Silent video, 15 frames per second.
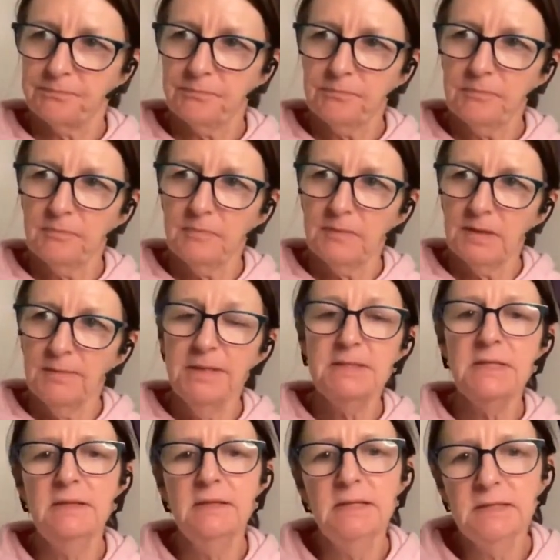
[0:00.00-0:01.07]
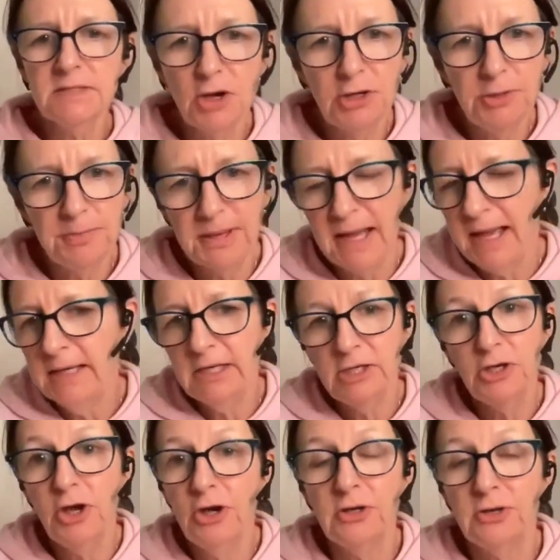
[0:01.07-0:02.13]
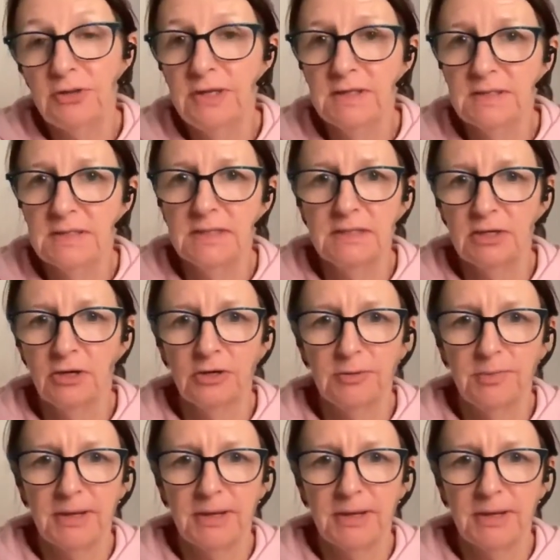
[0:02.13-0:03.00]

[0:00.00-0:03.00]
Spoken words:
But did things go to plan? No, things didn't go to plan.